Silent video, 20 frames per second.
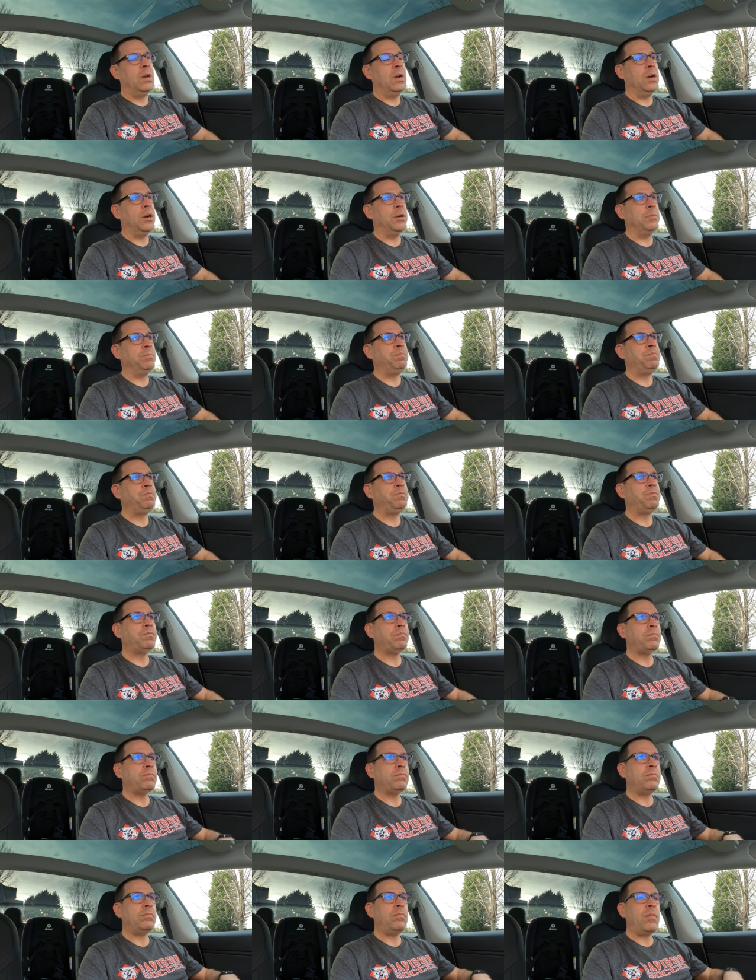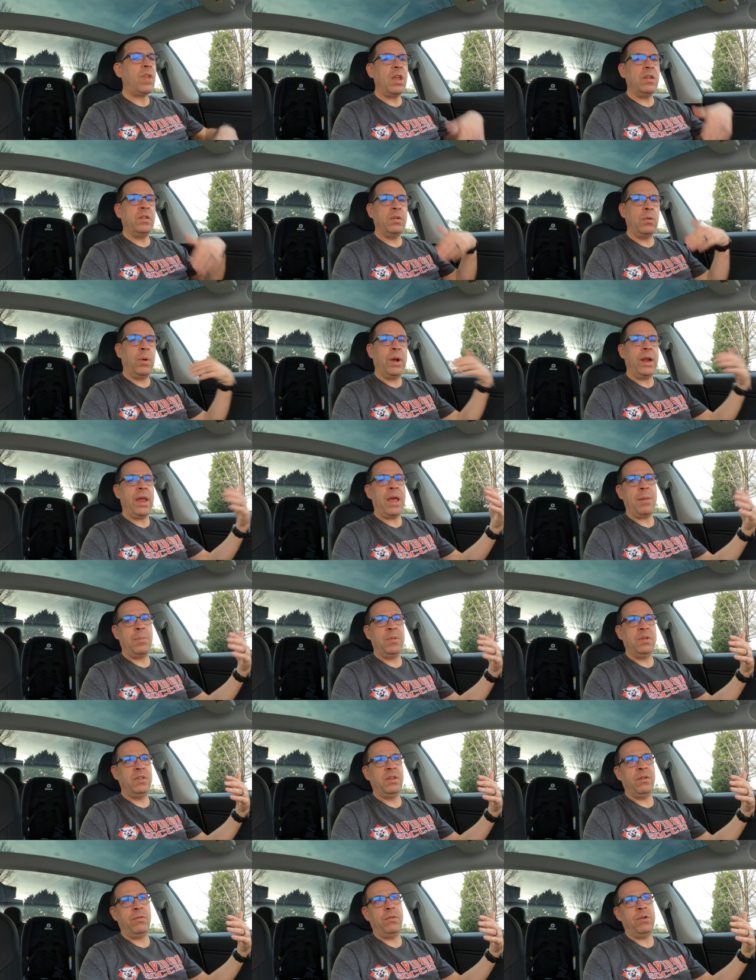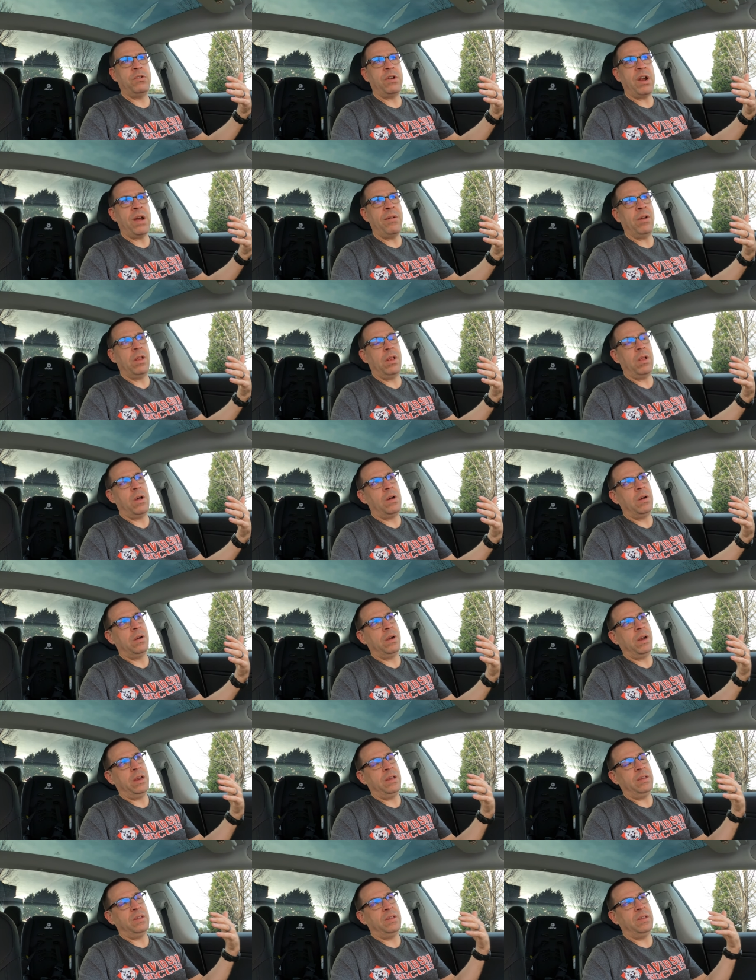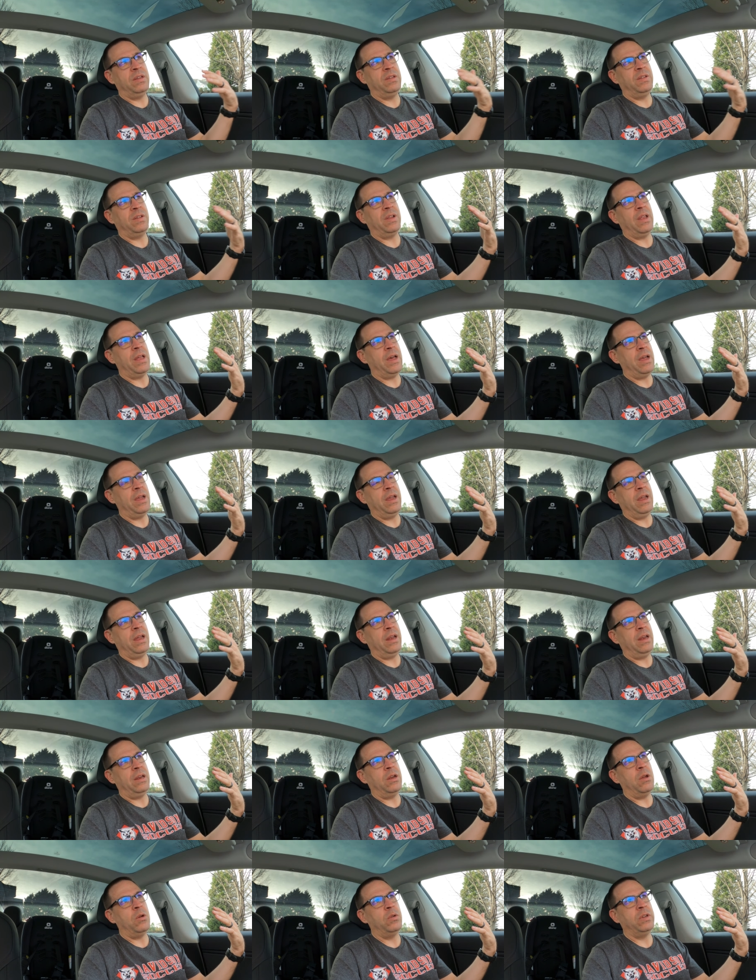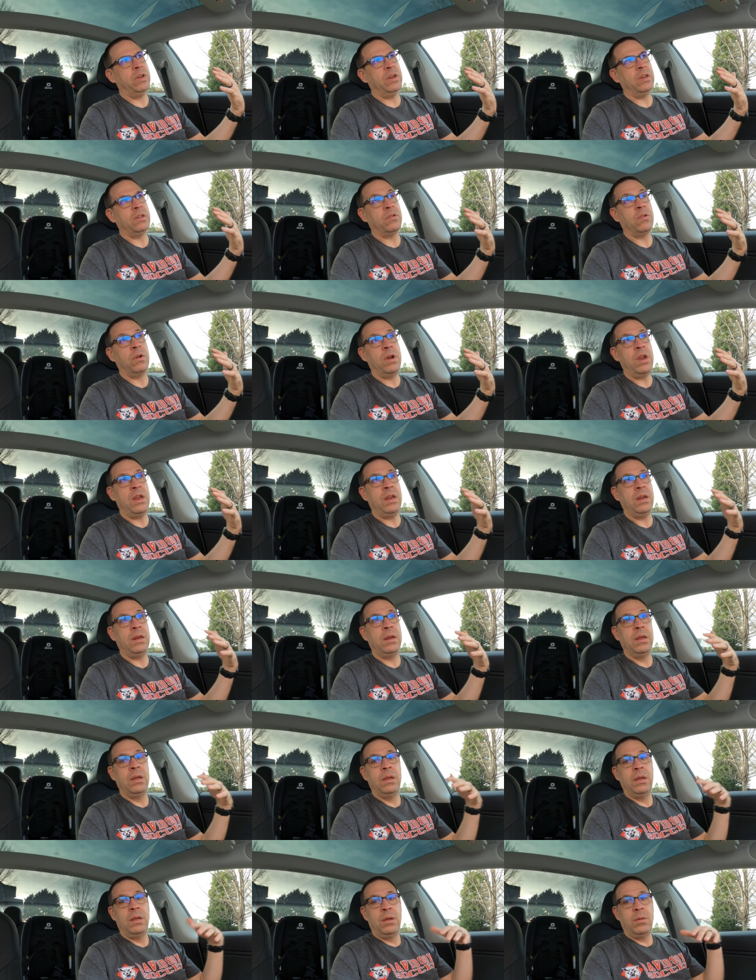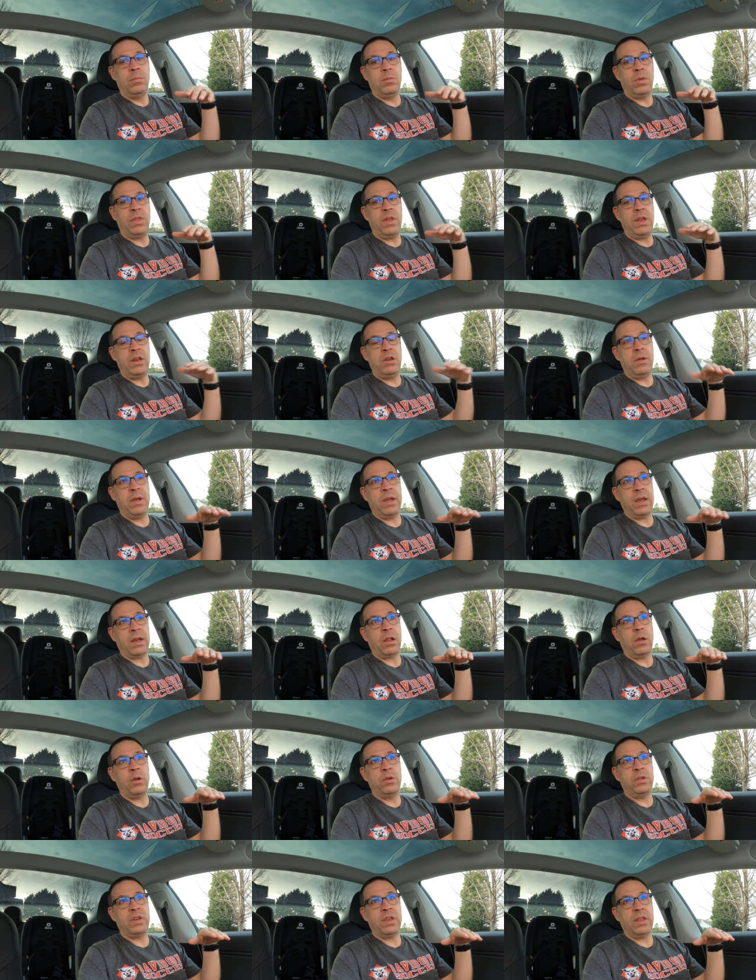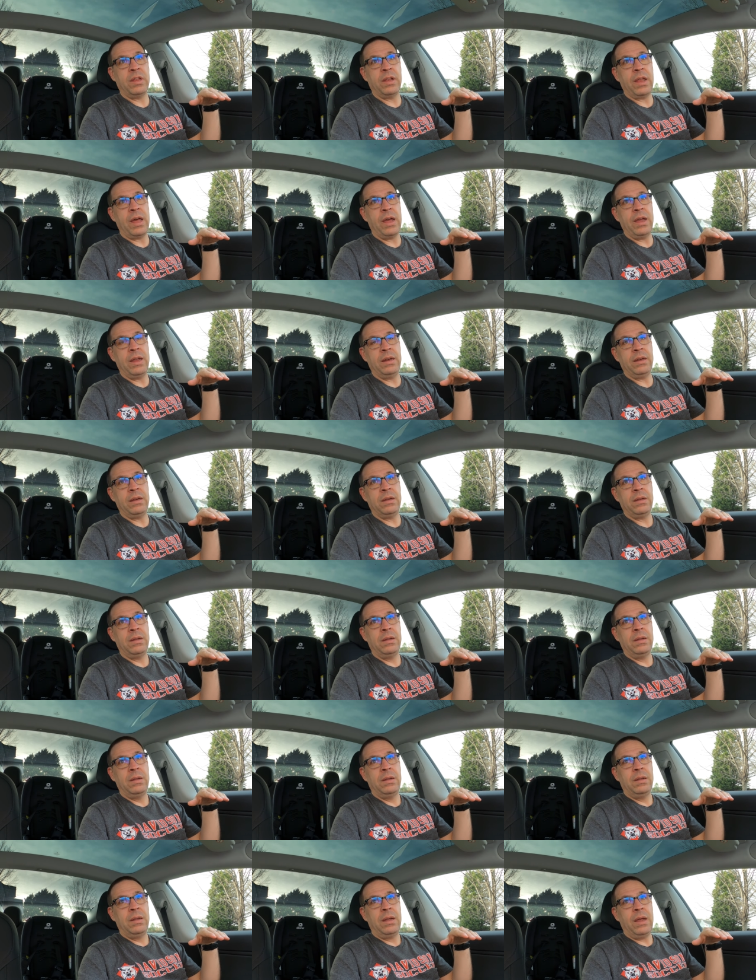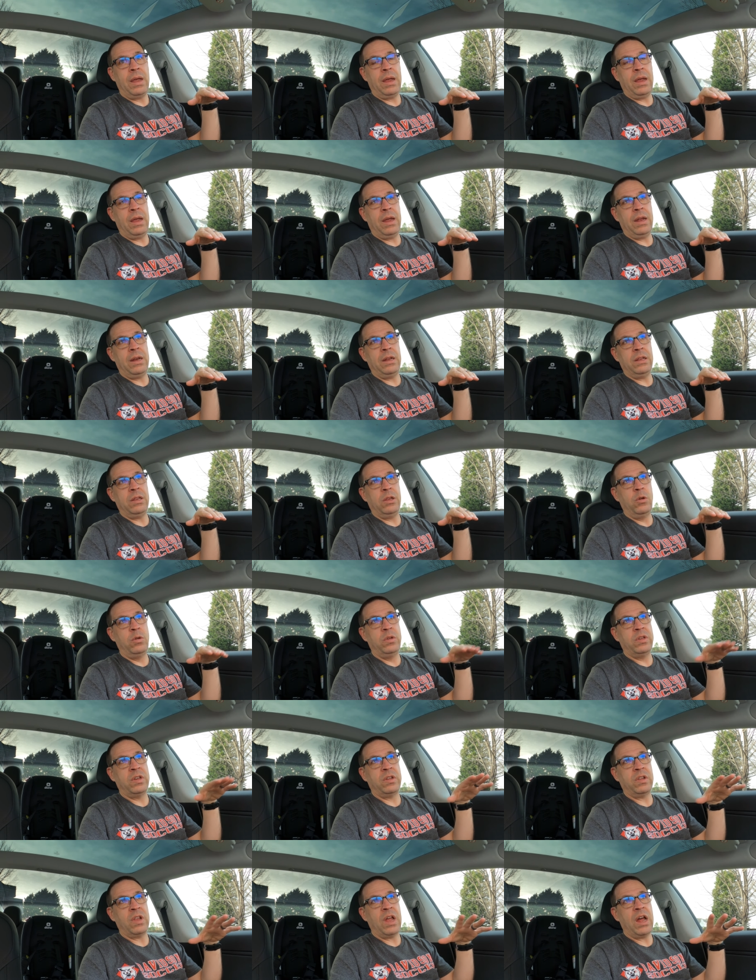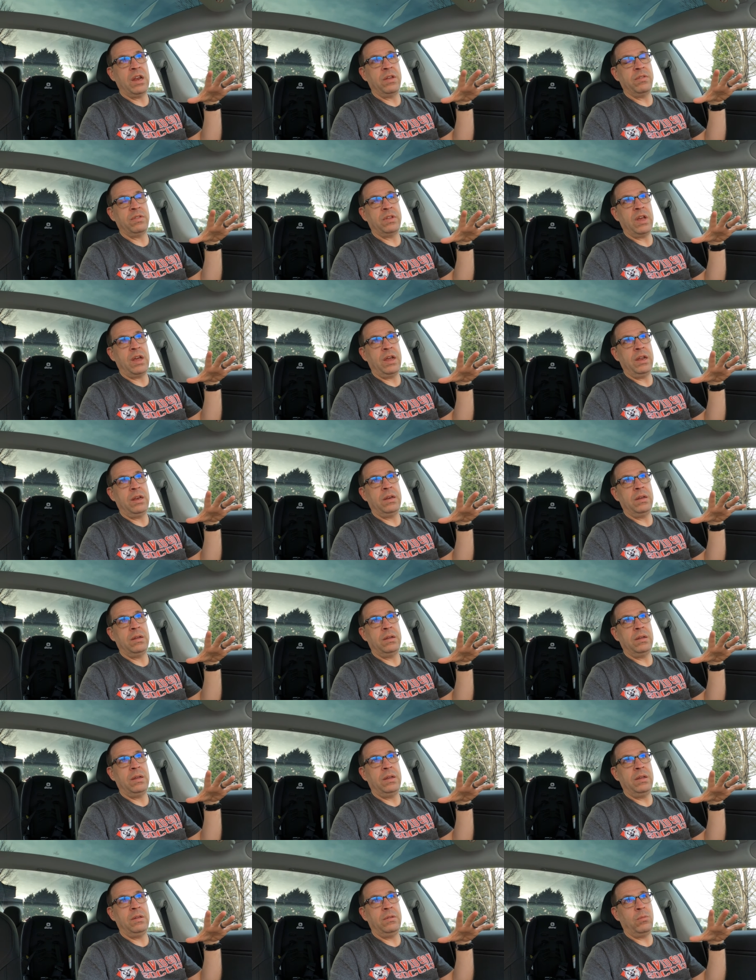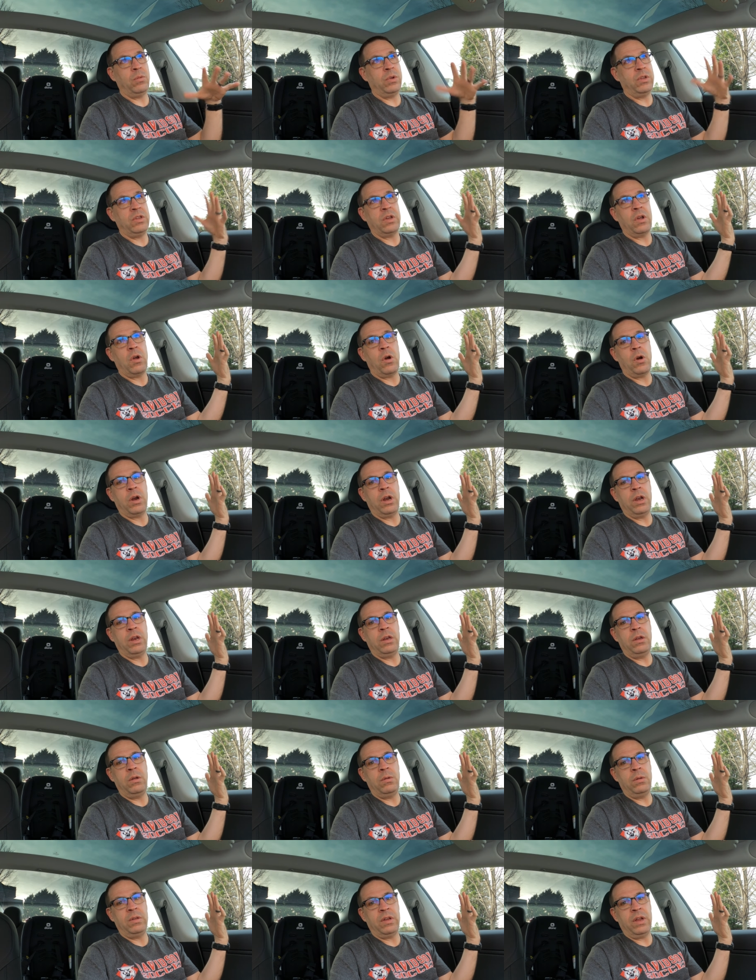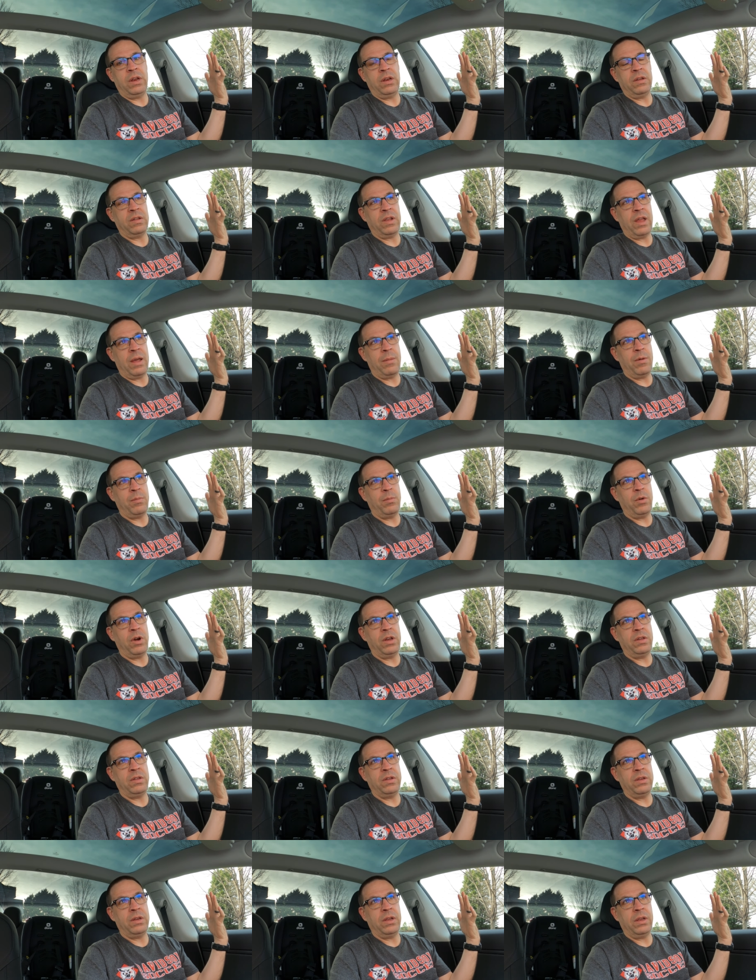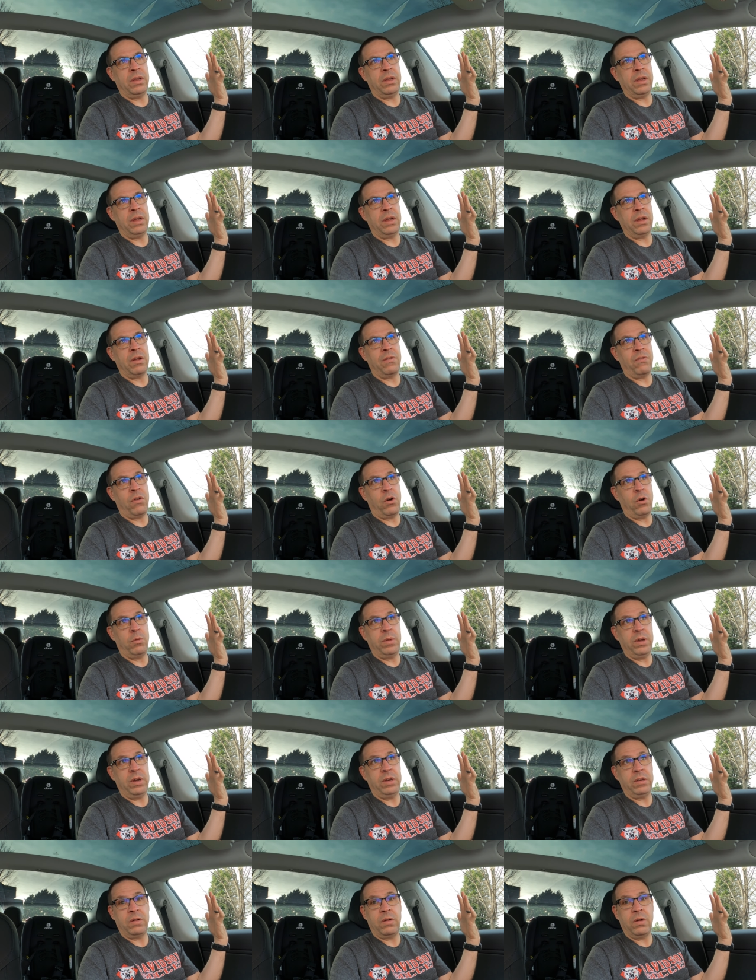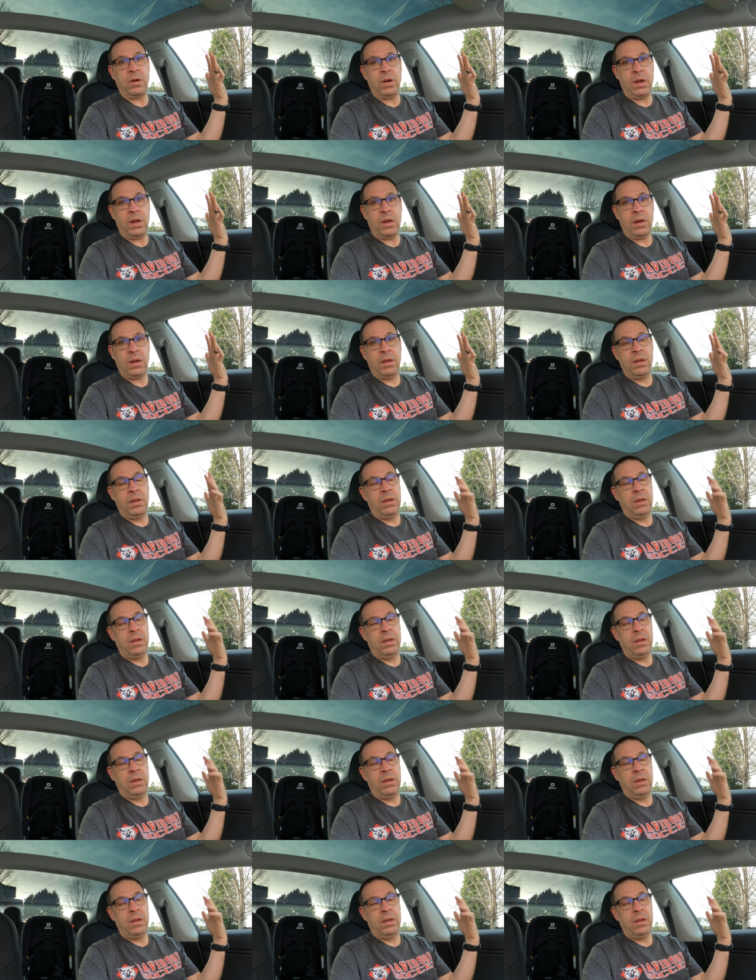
Um, so what happens if you're driving along and it sees the light and it knows that it's green, but then you get close to the light and it loses line of sight is what's the car going to do? Is it going to slam on brakes until it can confirm that it's green?